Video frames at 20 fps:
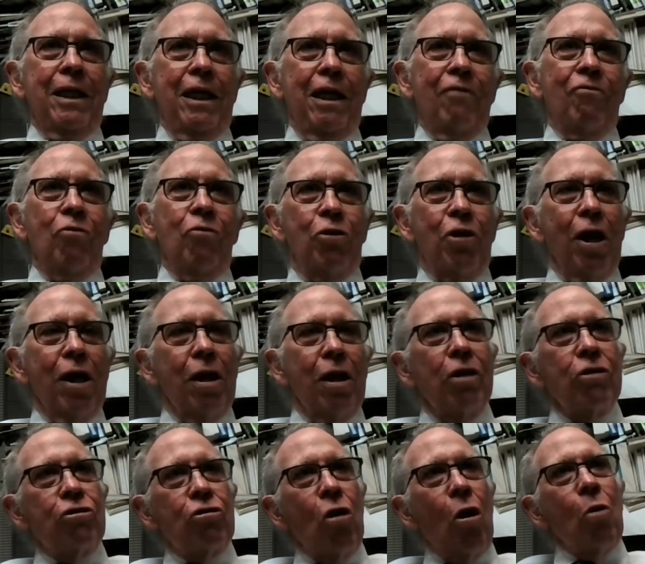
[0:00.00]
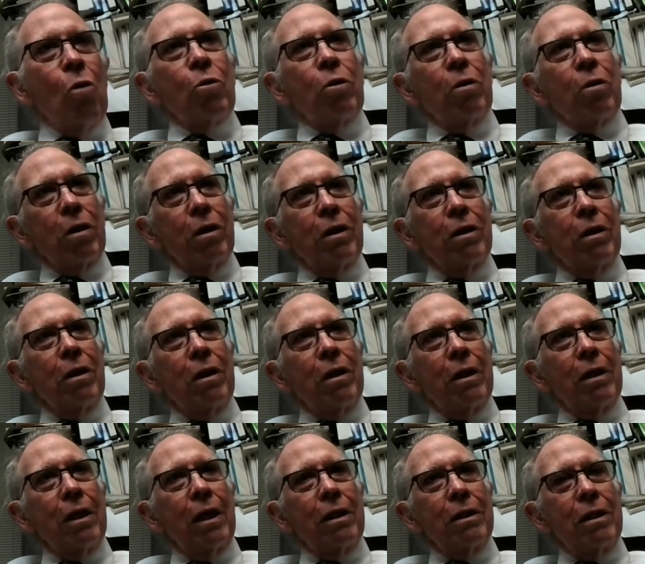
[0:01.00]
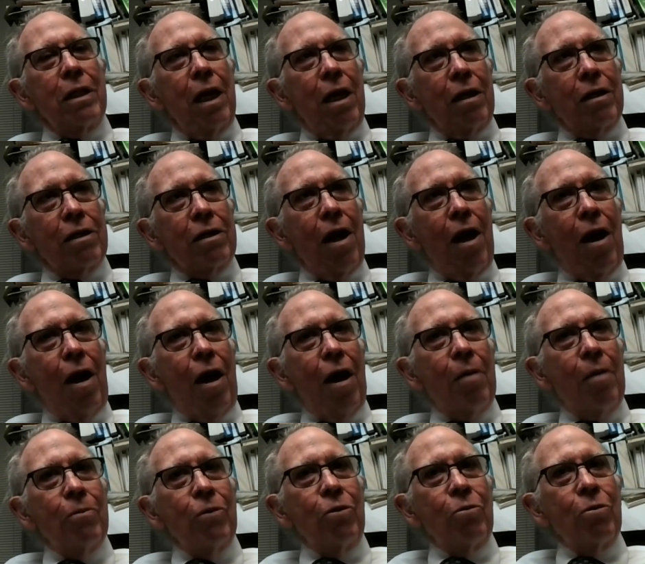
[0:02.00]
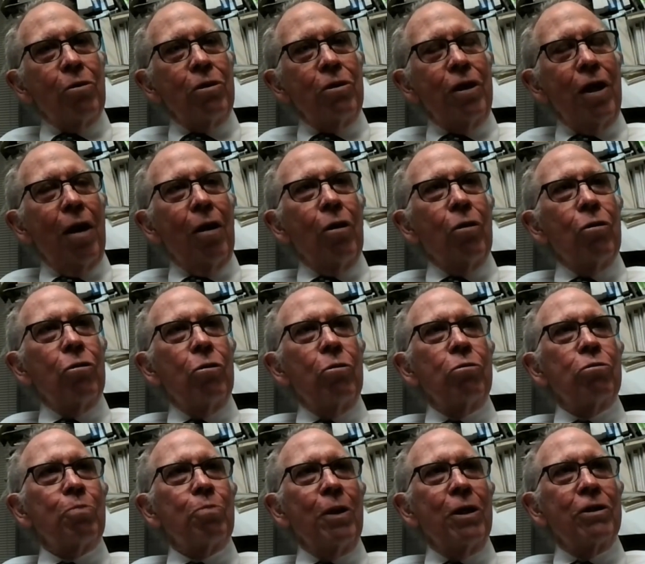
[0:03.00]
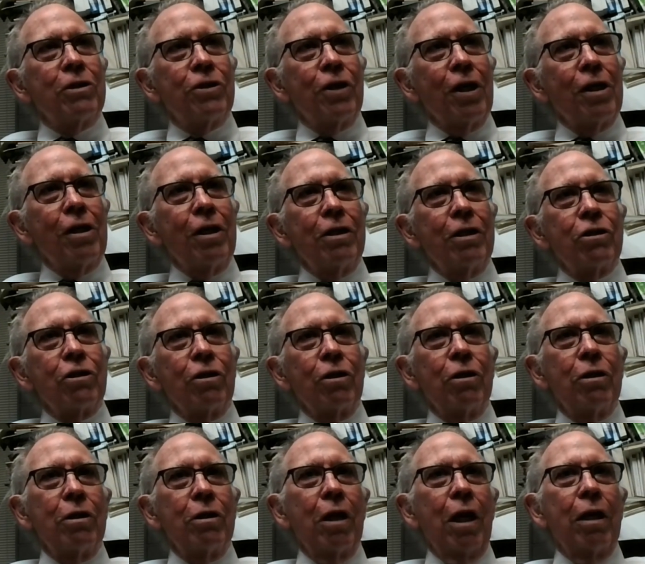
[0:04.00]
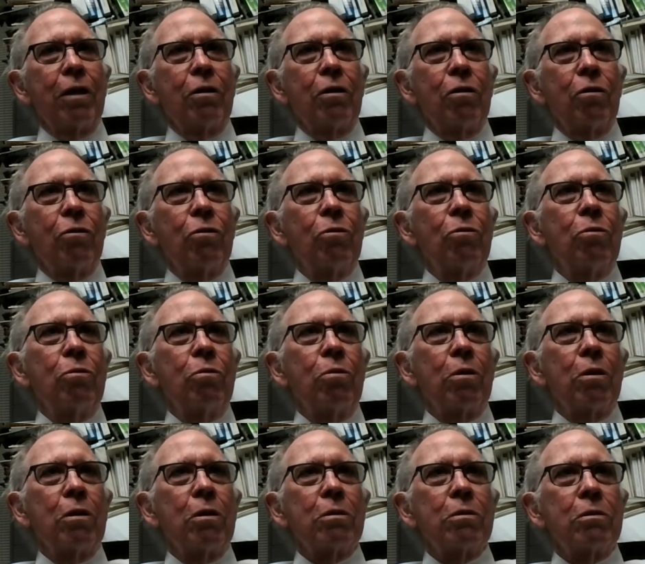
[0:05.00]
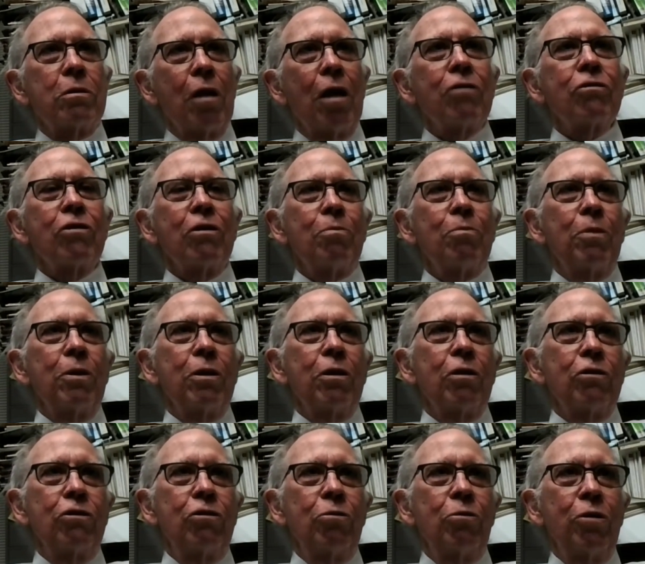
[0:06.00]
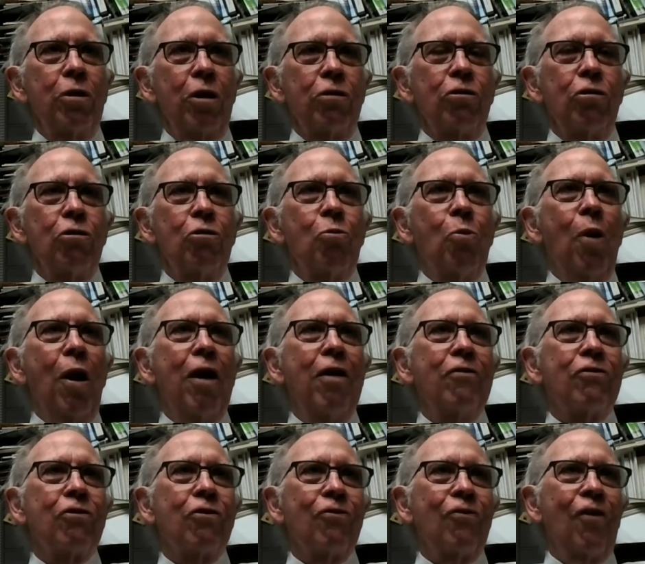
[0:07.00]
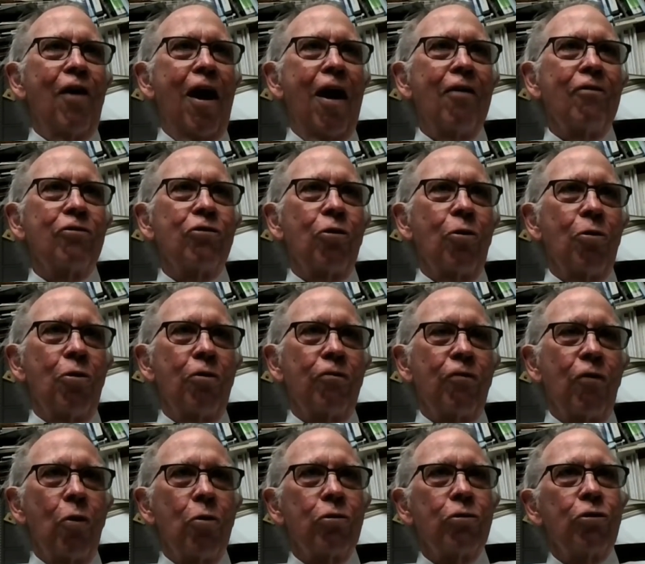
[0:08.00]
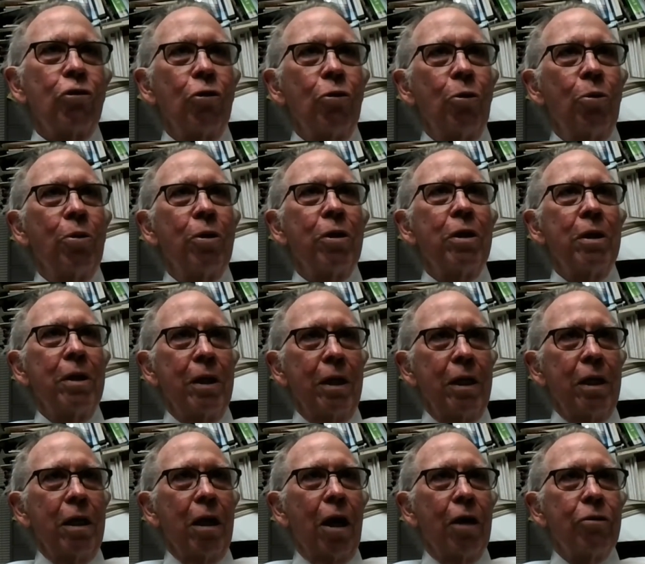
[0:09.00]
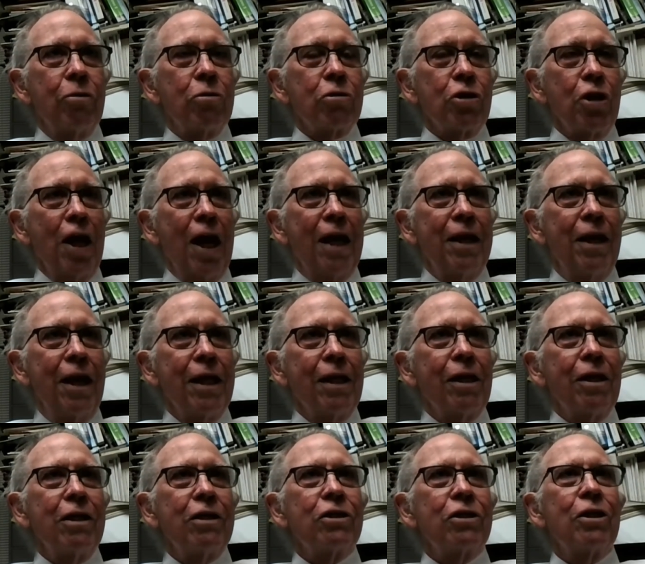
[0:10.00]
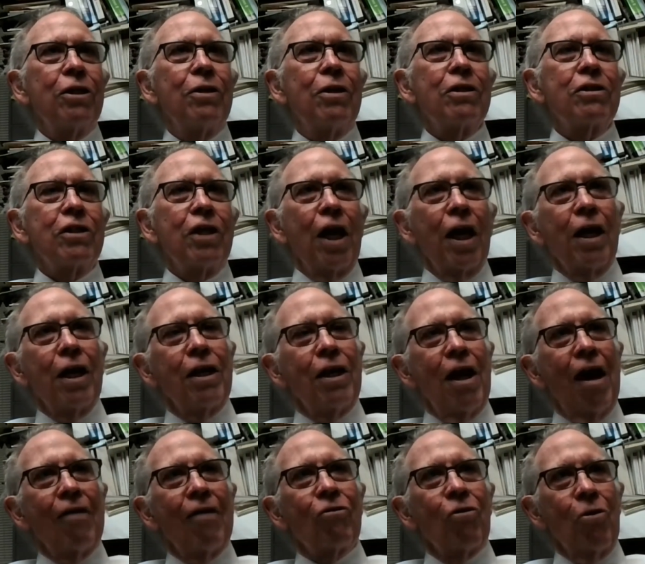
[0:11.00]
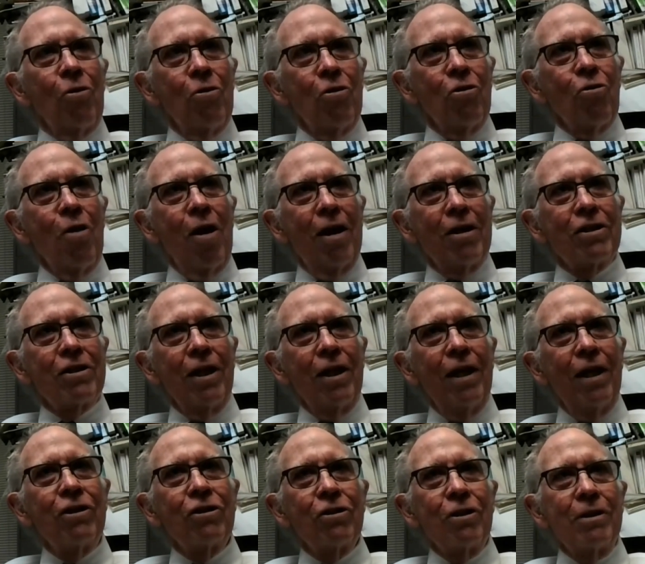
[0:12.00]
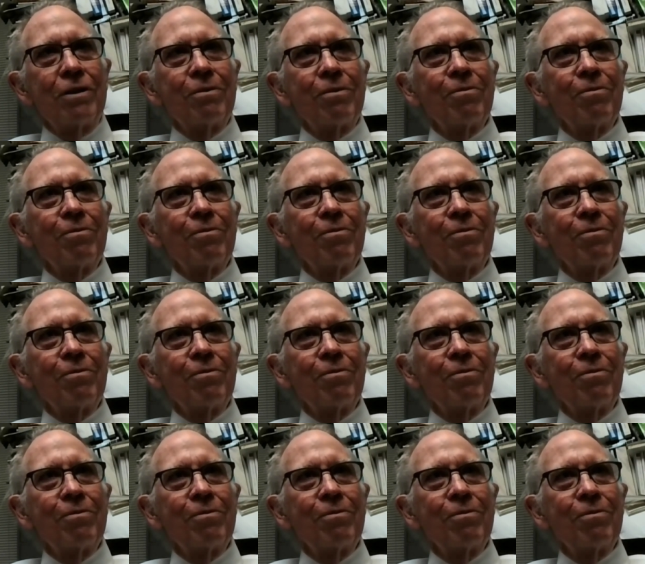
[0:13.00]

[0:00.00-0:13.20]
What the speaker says: If you tell a joke at that time, you can tell who speaks English and who doesn't, because you get two waves of laughter. The first to understand English and the second after the translation.